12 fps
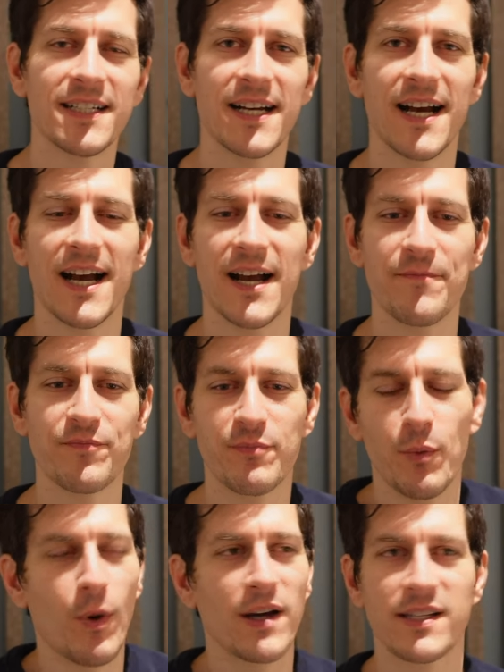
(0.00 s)
Um, but
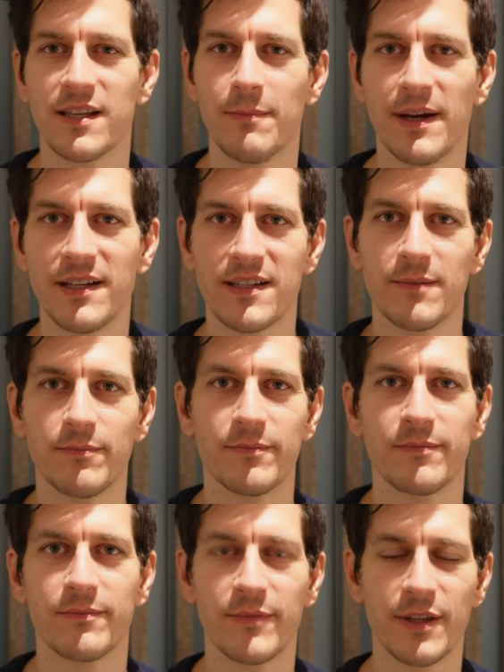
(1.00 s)
why is it that makes them
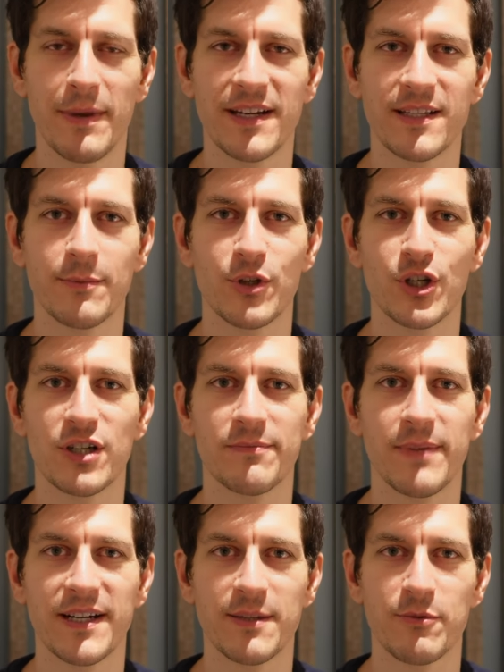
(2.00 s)
makes them good,
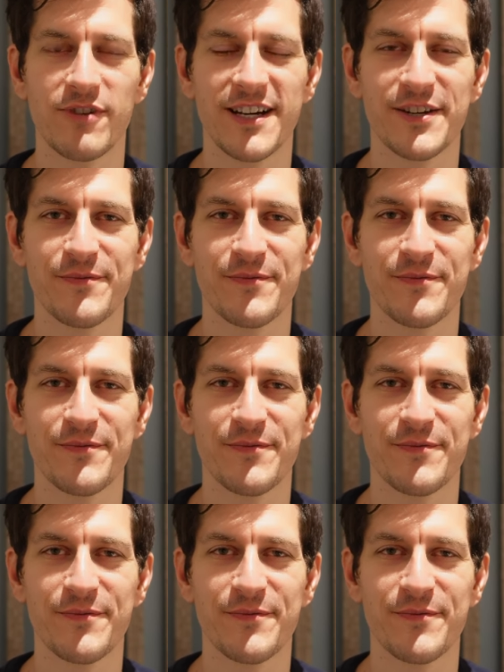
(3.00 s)
makes them great?